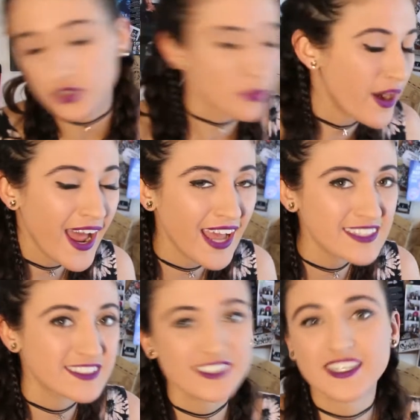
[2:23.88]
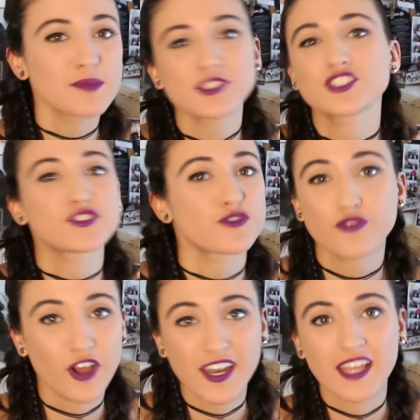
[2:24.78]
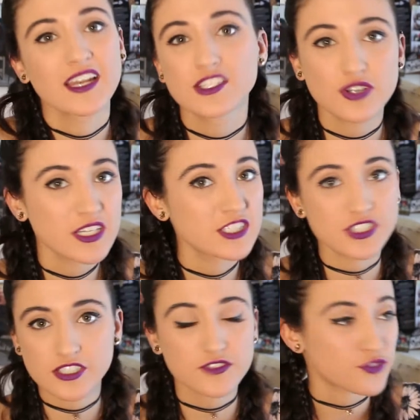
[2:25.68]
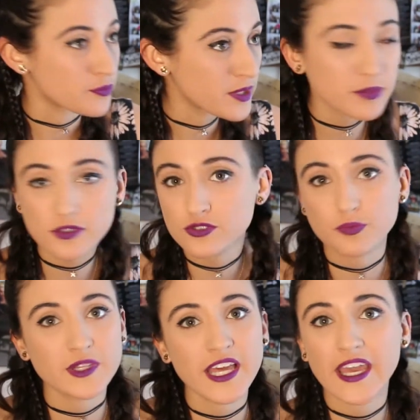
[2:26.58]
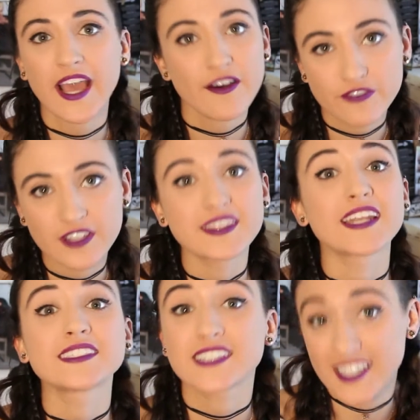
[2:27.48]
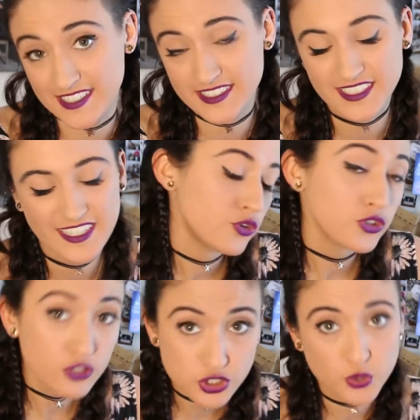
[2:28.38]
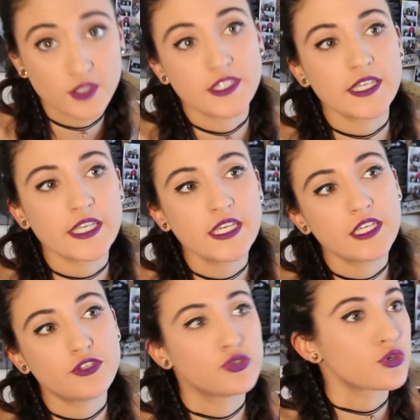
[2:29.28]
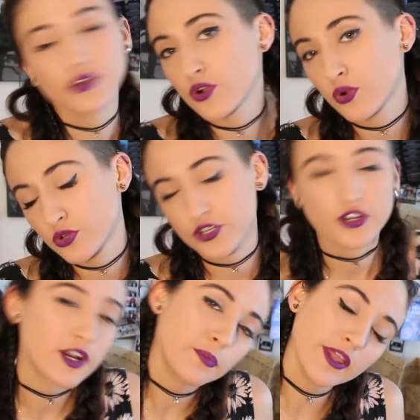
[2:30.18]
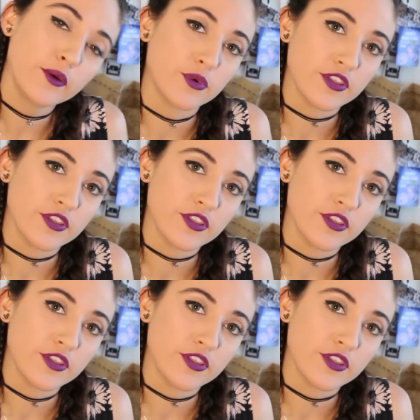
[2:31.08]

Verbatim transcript: no prize. These games are just for fun, like literally it's just for people to play and have fun, that is it. Usually, you don't know who you're gonna play